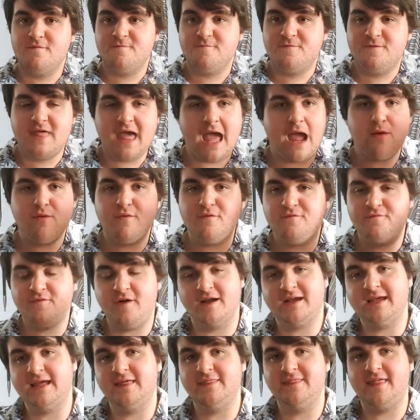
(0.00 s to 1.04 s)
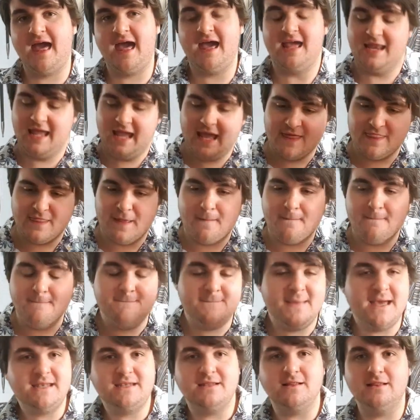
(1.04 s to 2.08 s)
there and fucking then, in the
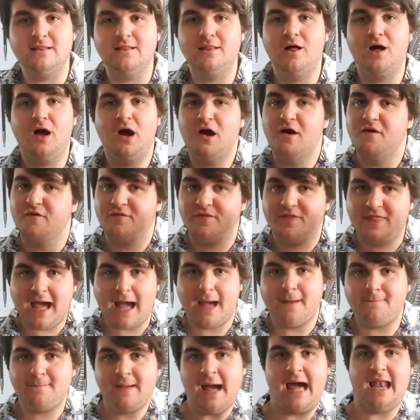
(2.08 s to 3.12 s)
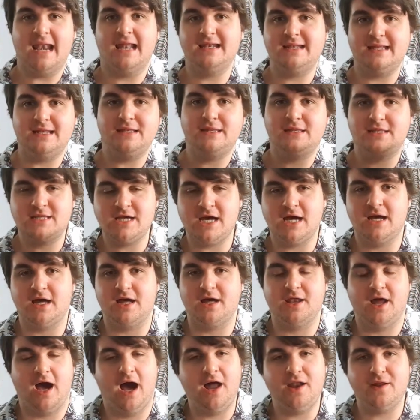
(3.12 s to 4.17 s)
middle of that paladin's
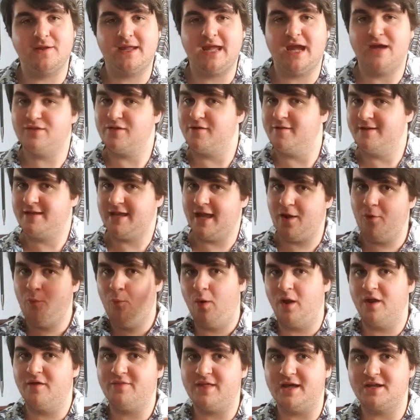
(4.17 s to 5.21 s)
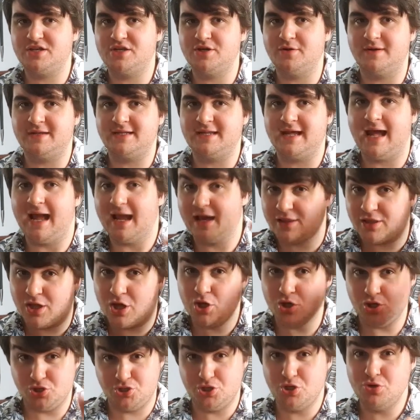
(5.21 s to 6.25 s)
turn, I don't care if they're only taking 1 of their 2 attacks,
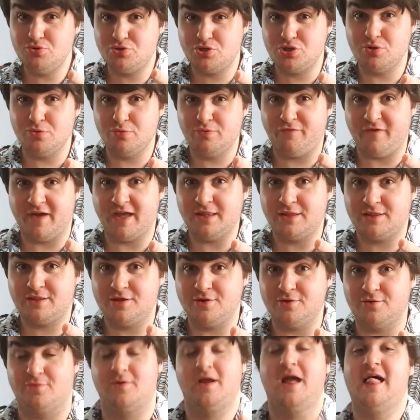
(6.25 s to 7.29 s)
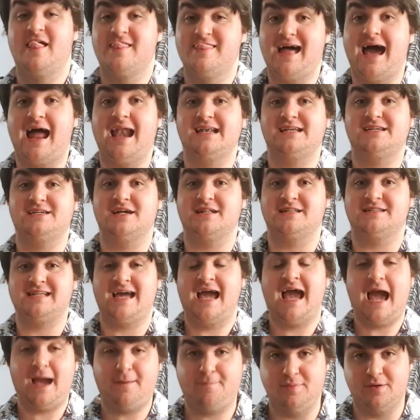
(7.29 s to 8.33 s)
you do phase 2. That just
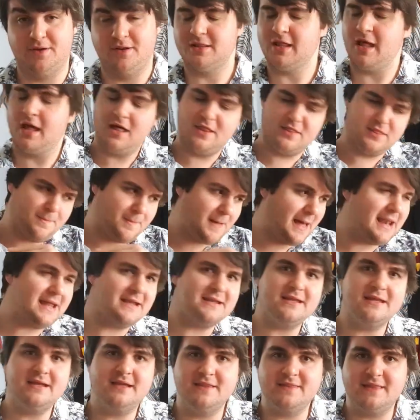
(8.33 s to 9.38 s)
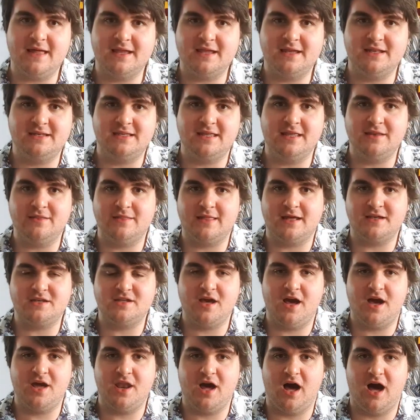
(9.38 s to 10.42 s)
happens. The paladin can then continue their
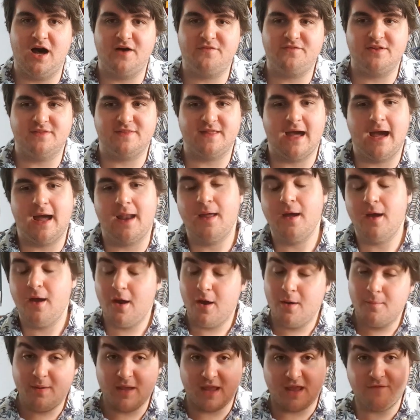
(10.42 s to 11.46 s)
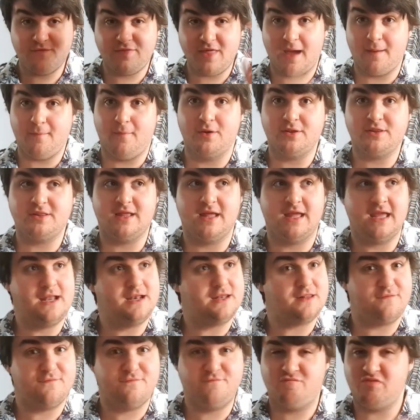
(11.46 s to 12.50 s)
turn after that, but if that monster
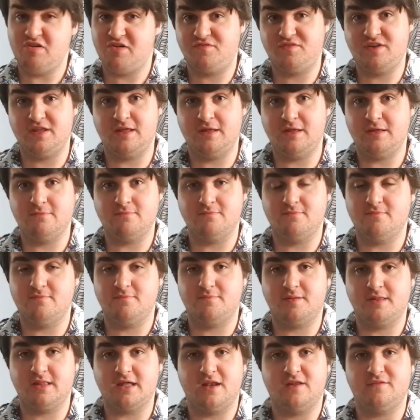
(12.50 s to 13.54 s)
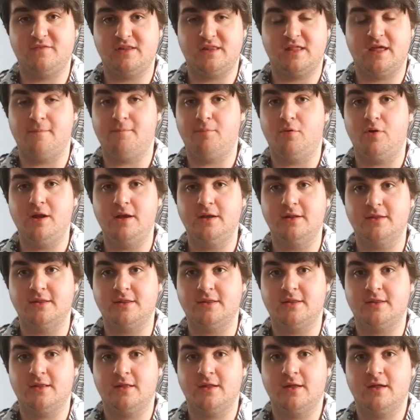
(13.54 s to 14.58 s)
hits 50% of its hit points,